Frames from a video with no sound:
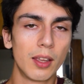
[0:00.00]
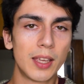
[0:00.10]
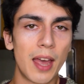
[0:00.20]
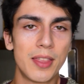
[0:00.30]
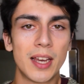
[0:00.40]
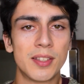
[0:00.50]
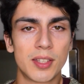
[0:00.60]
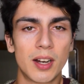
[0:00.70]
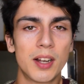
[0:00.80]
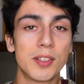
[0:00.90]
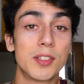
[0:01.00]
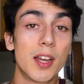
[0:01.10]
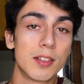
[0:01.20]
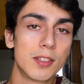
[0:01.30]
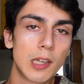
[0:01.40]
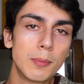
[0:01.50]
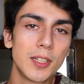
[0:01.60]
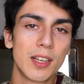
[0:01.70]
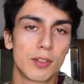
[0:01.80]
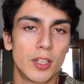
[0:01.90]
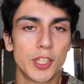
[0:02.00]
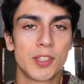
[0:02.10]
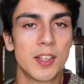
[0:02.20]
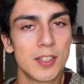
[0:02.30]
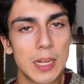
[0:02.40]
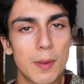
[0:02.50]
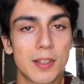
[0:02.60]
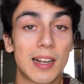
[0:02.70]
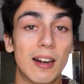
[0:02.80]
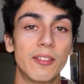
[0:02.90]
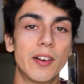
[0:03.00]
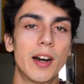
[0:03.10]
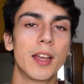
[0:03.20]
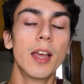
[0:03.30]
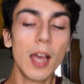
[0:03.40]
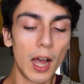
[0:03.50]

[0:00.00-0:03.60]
get the A stars in certain subjects, so I just sent an email to clarify,